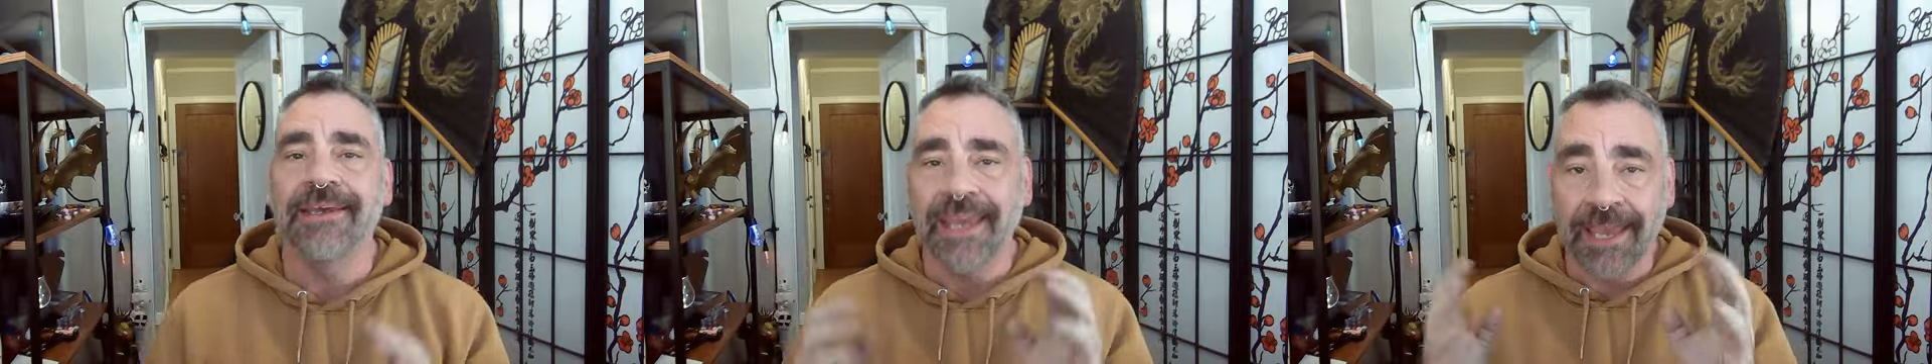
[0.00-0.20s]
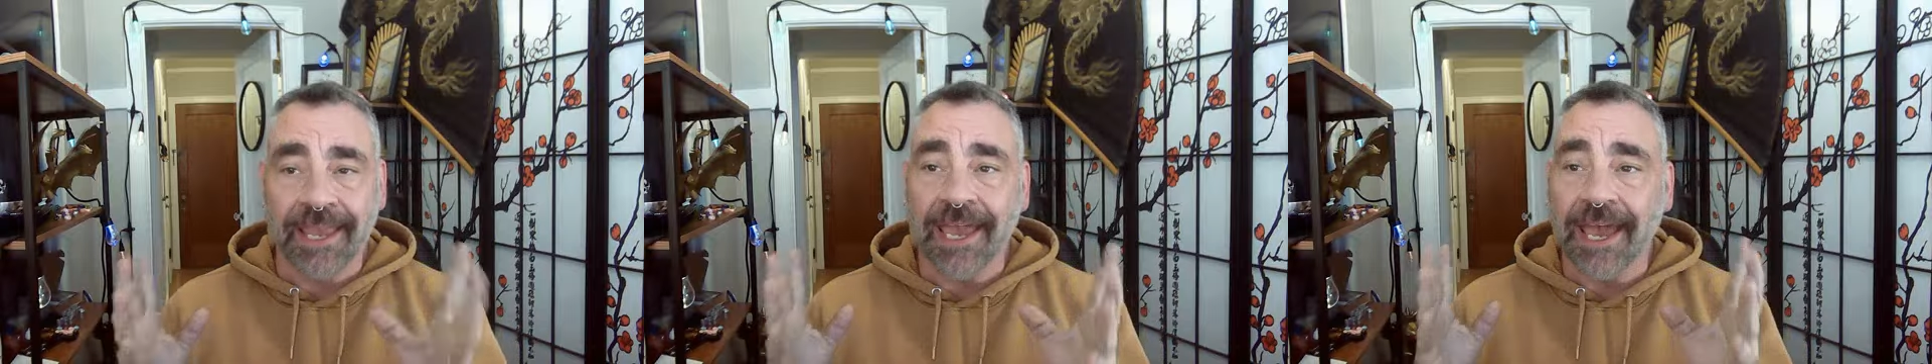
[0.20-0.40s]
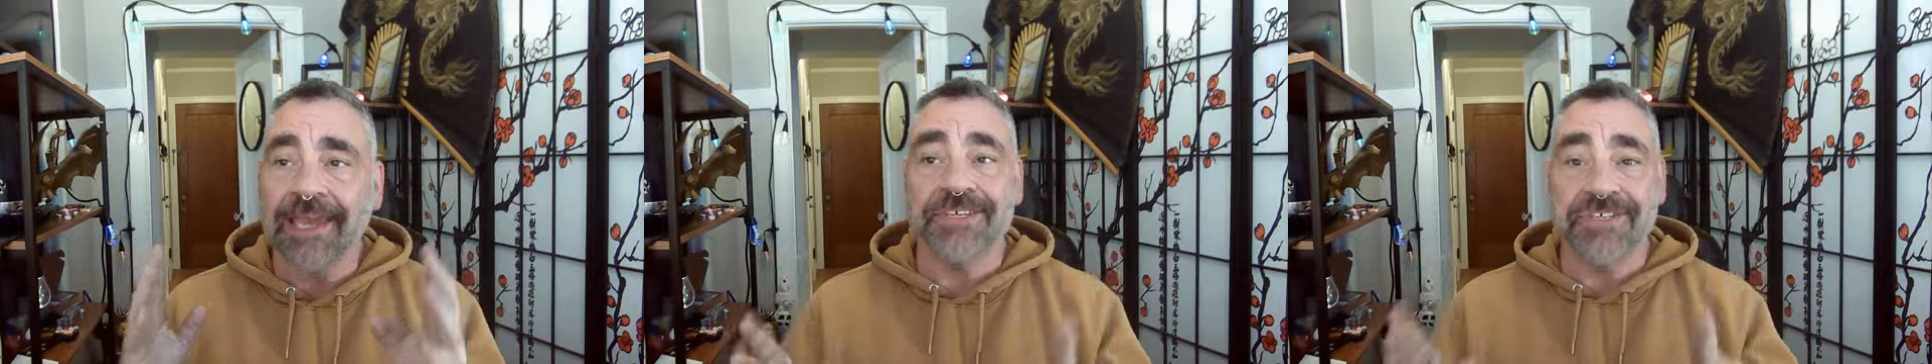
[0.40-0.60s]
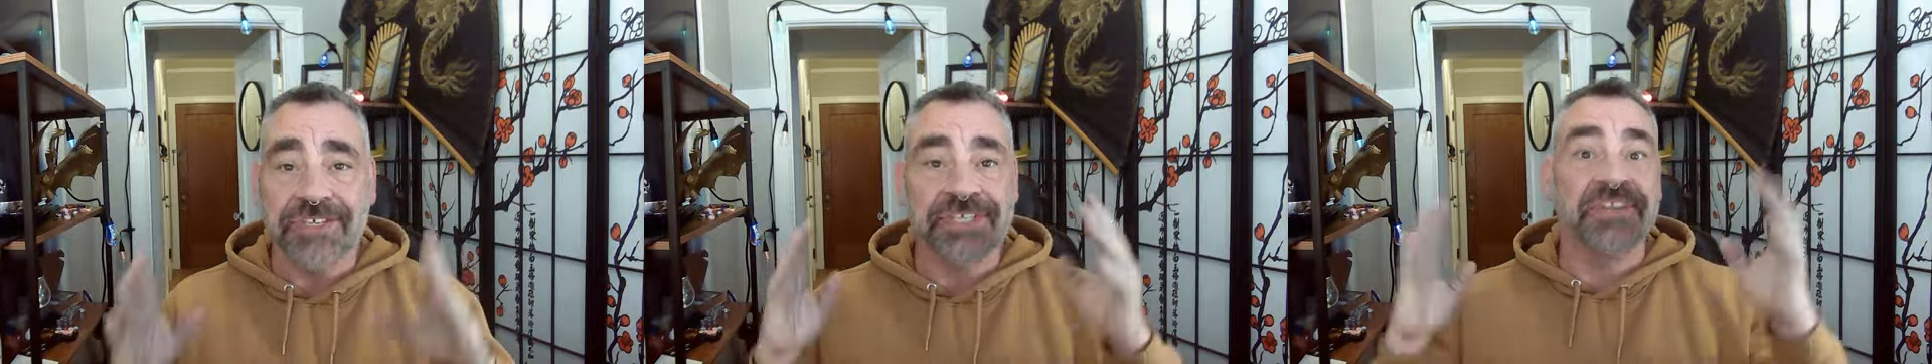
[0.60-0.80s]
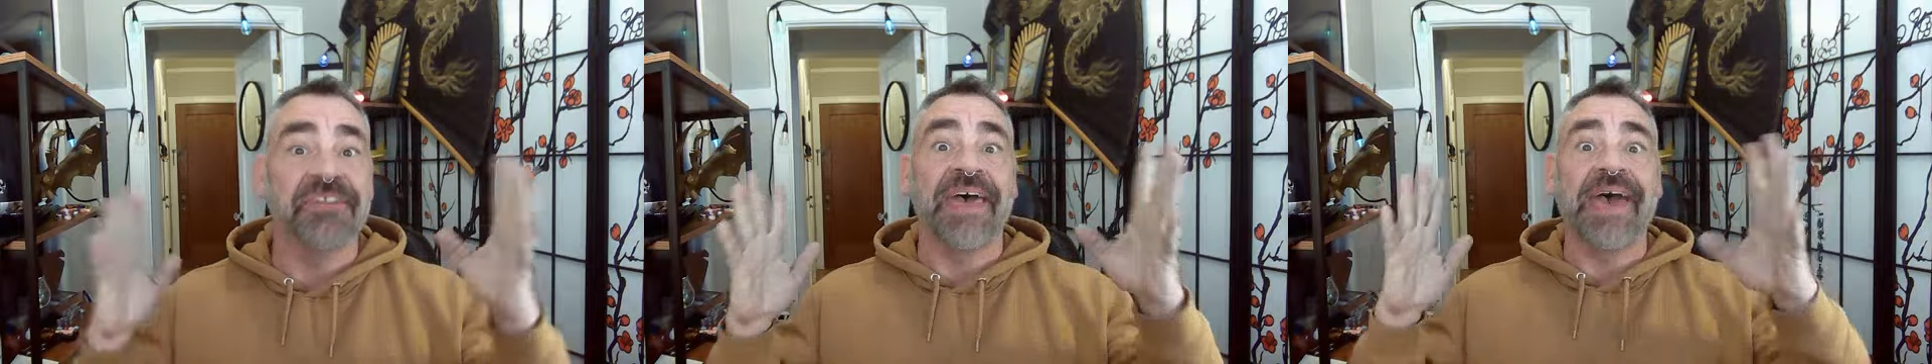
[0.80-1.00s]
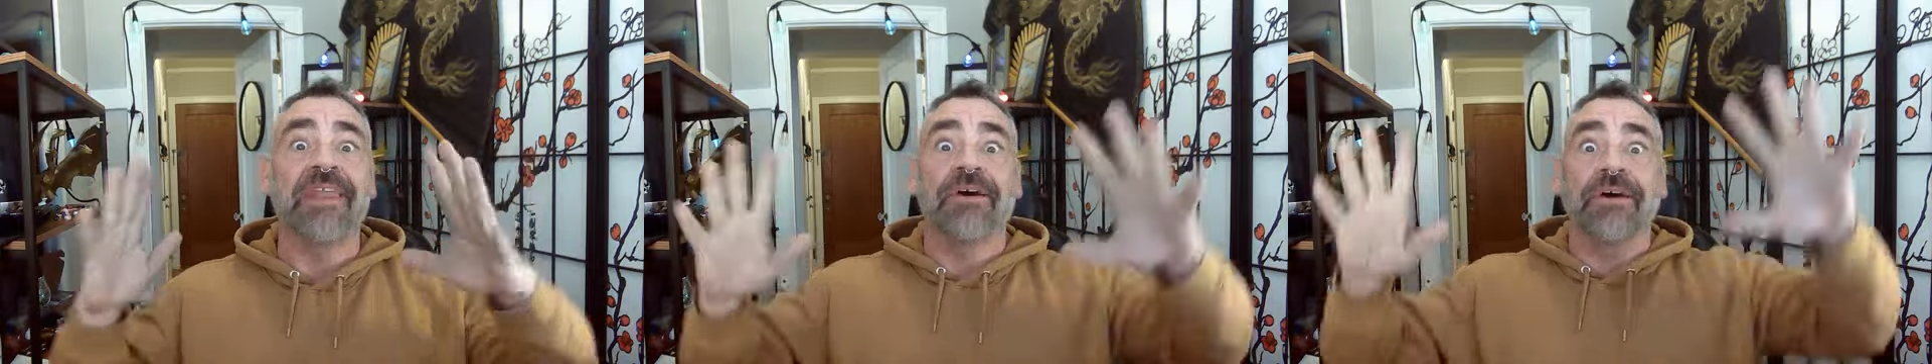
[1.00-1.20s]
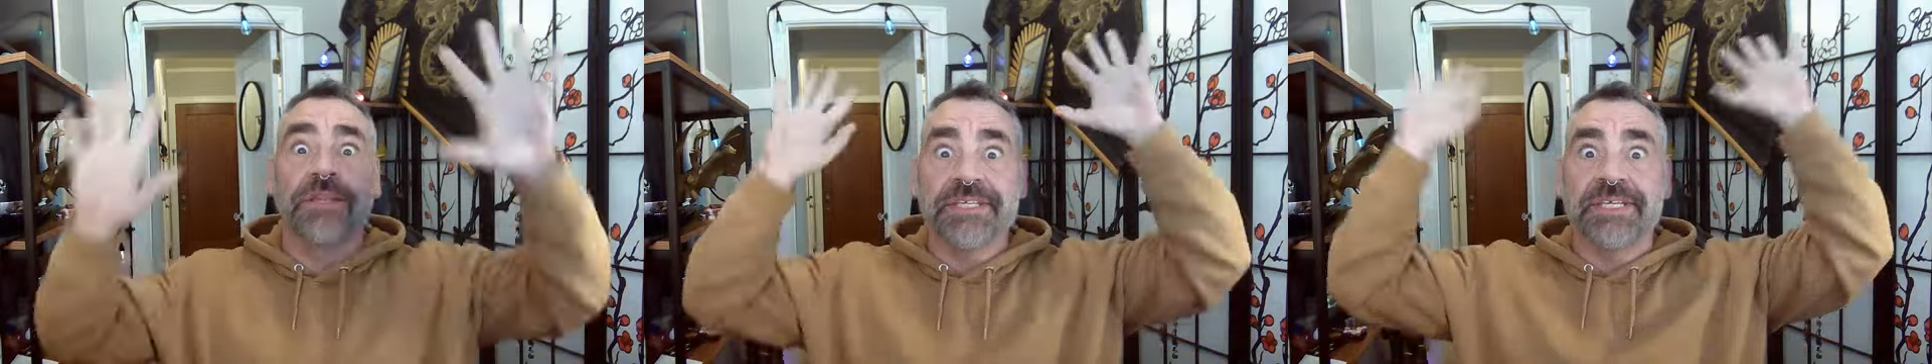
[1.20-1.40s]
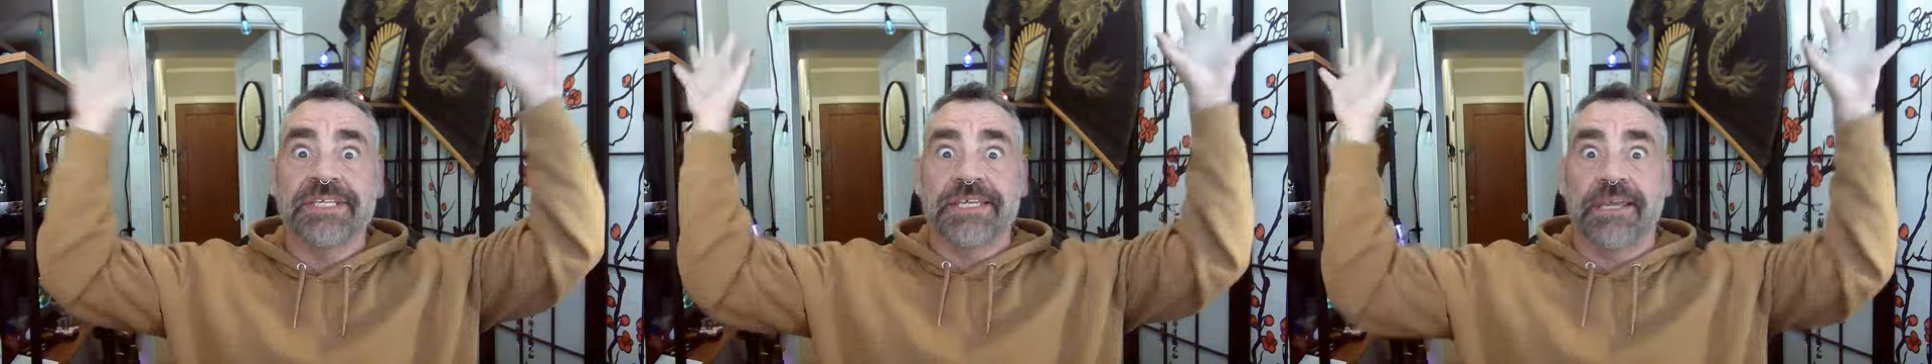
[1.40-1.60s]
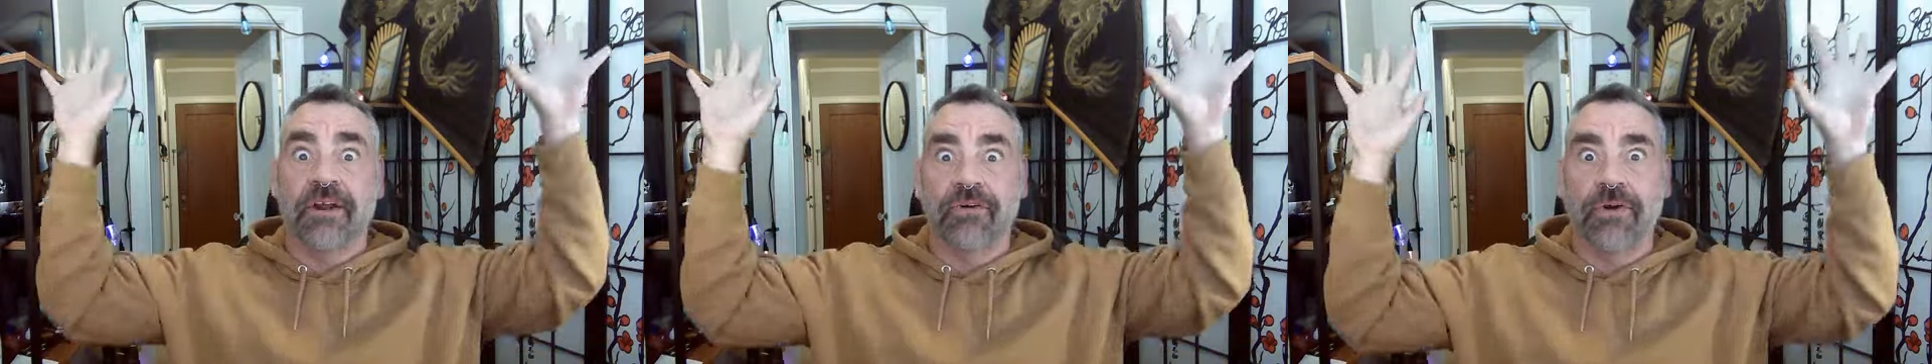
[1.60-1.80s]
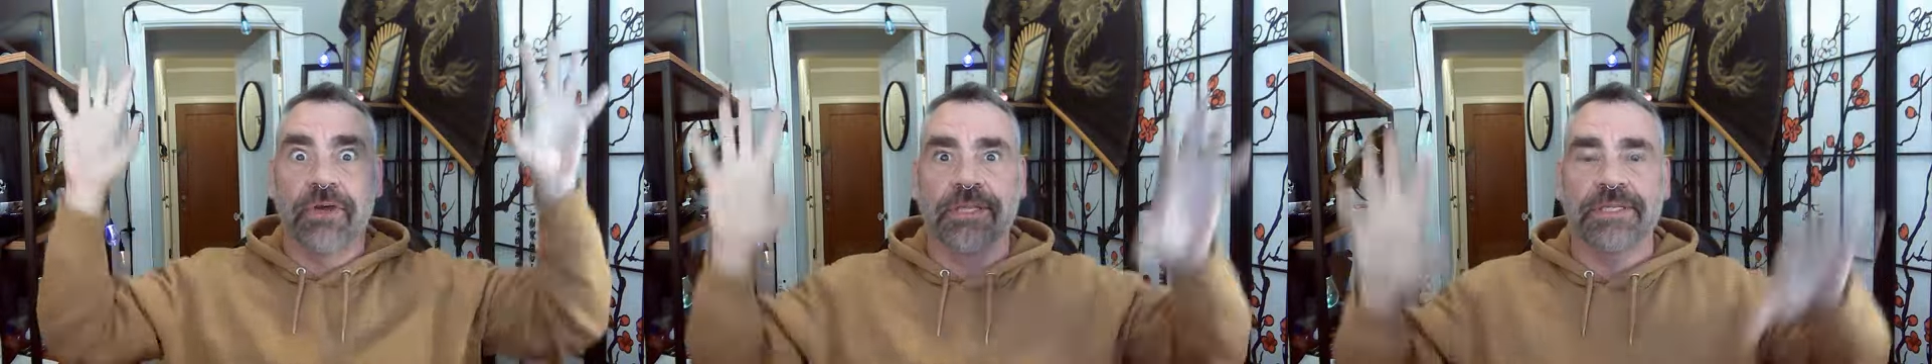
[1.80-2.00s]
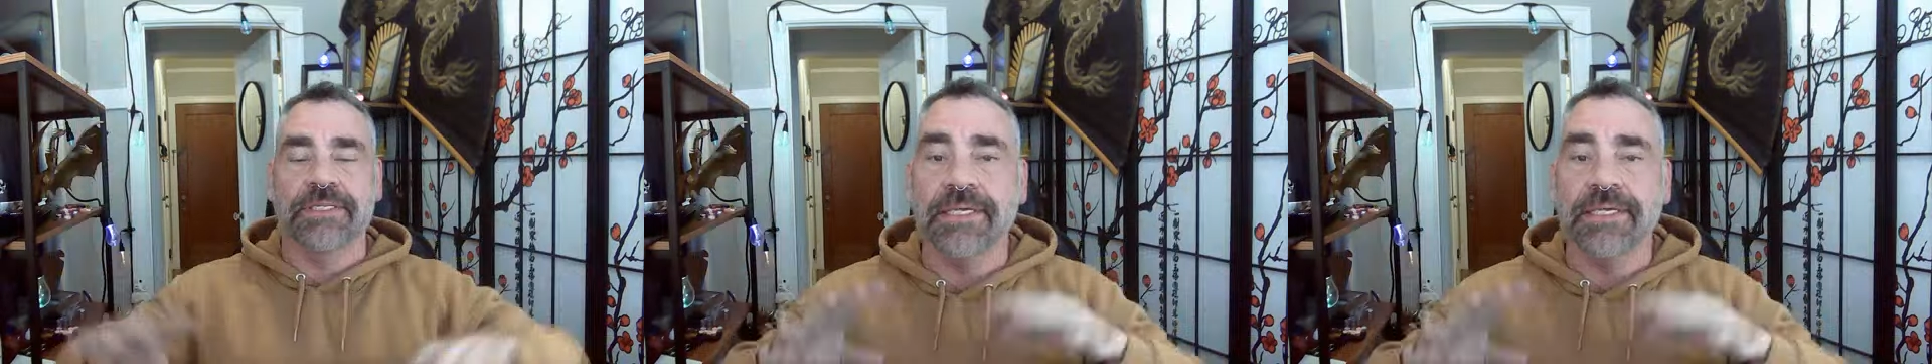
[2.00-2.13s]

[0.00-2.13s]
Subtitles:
AI is just that on steroids.